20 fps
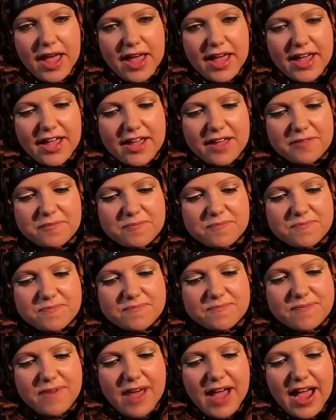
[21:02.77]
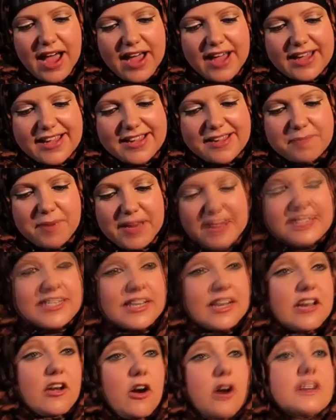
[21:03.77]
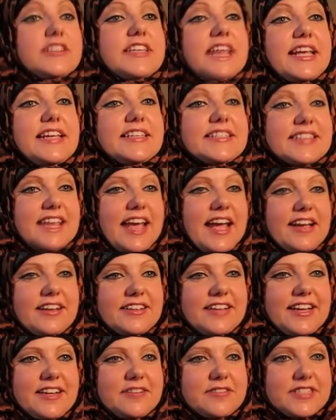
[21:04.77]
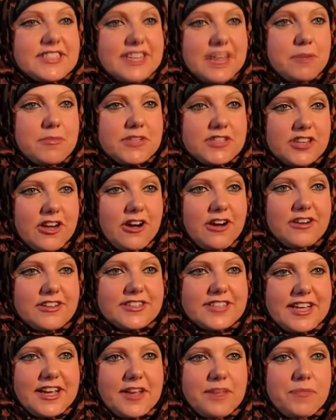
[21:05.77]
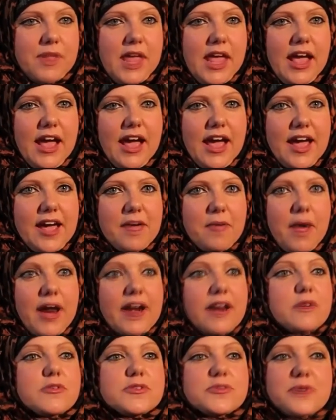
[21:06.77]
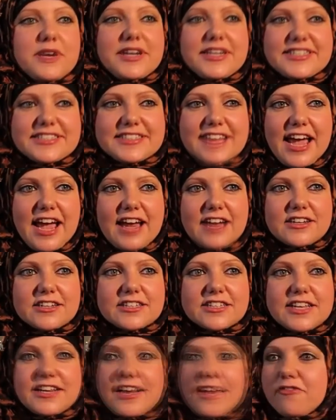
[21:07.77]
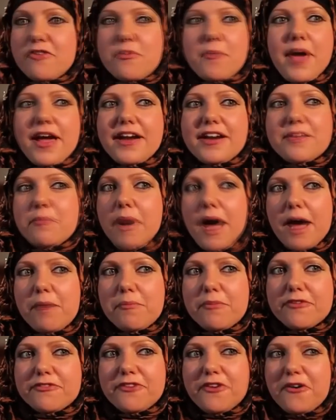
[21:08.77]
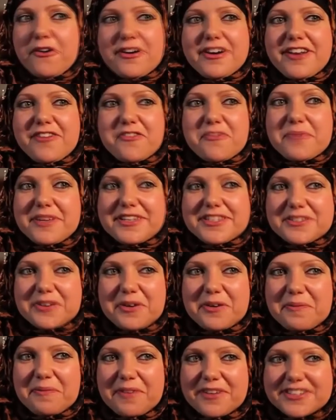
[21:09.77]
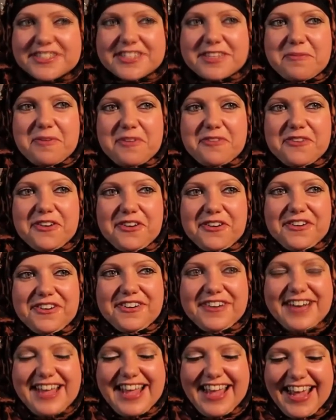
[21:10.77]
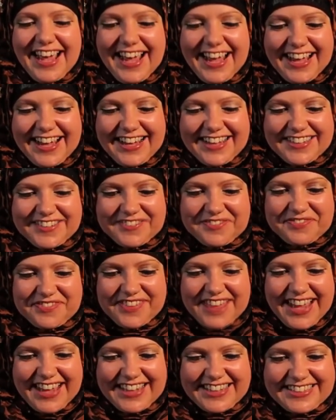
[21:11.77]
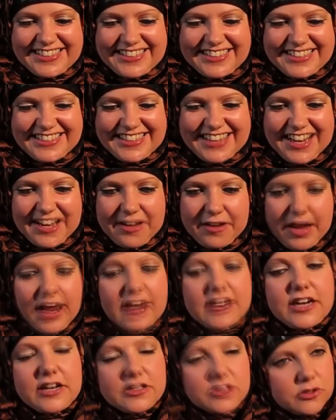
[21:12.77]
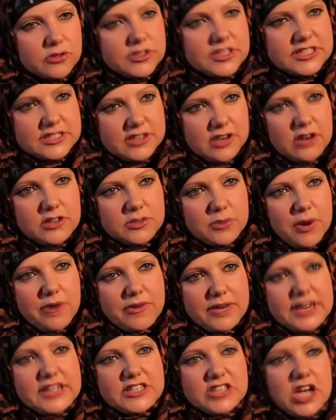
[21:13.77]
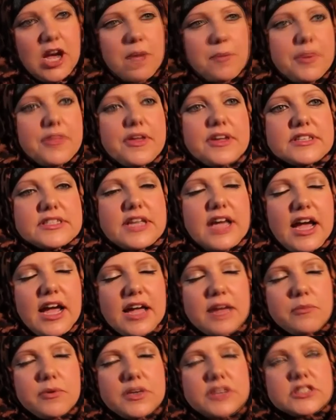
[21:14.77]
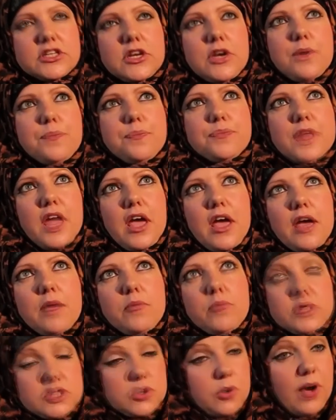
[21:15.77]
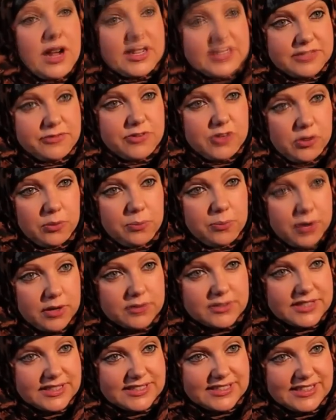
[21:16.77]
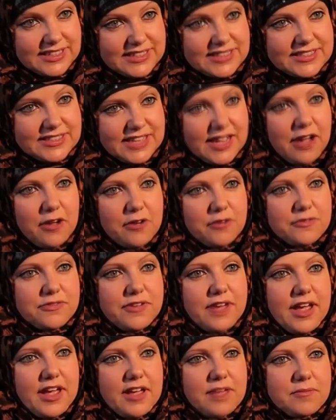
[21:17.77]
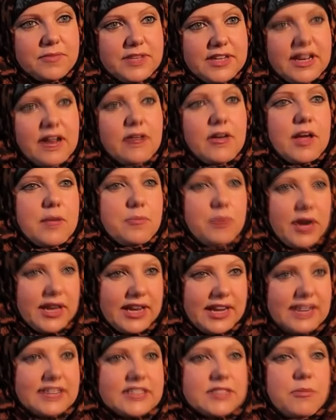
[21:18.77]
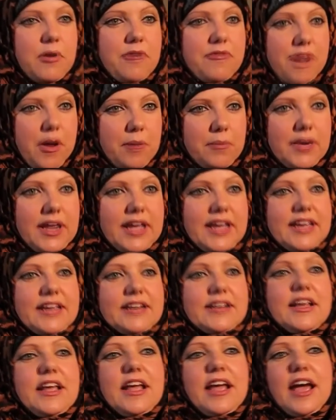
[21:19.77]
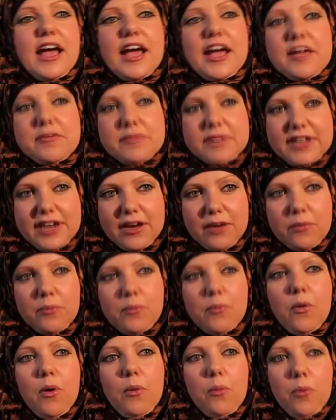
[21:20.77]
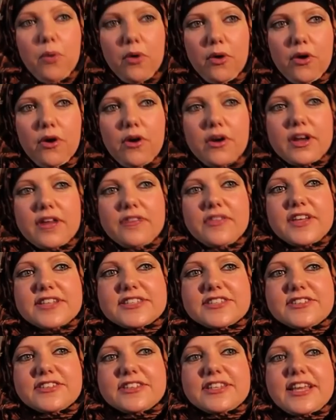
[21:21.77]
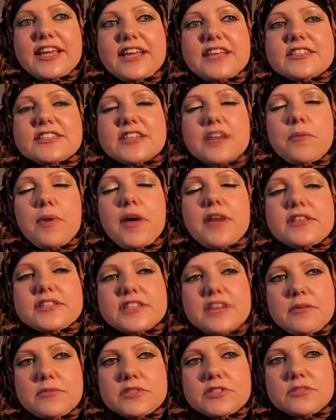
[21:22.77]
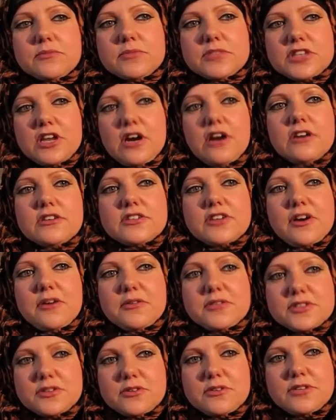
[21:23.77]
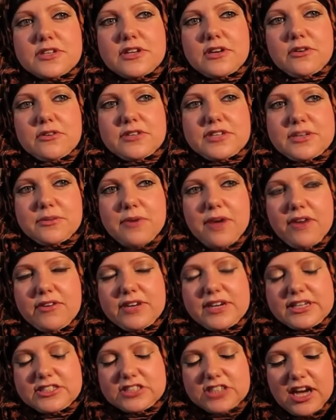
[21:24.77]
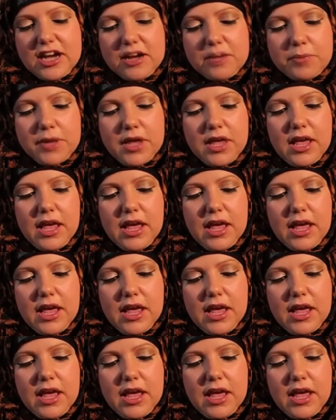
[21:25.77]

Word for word: Um, I basically got a date set um, to take my Shahada, um, and I was really scared because I never met an Imam before, I'd never been to a mosque before, um, and uh, I'd, I'd, already started wearing hijab at that time, which um, was quite a difficult process in itself, um, you know, like breaking it to my family and, um, you know, and work and that sort of thing. So by the time I took my Shahada, I was already wearing hijab.